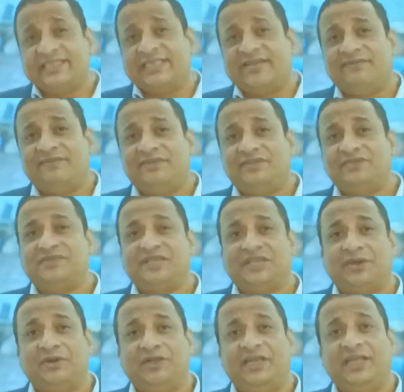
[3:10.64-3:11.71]
Six levels of
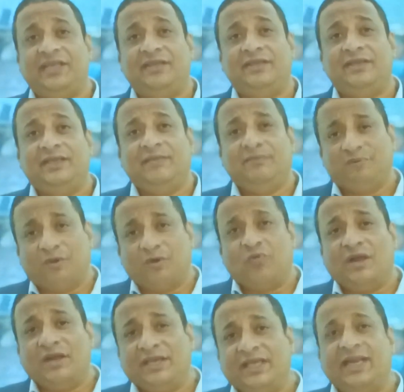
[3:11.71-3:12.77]
security before
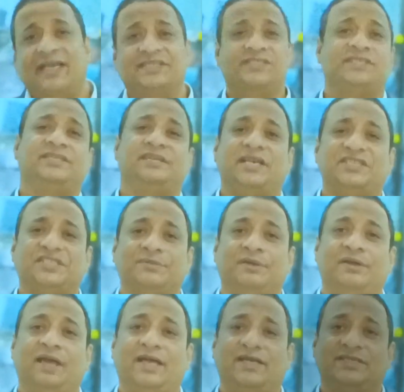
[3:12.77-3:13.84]
one can access the customer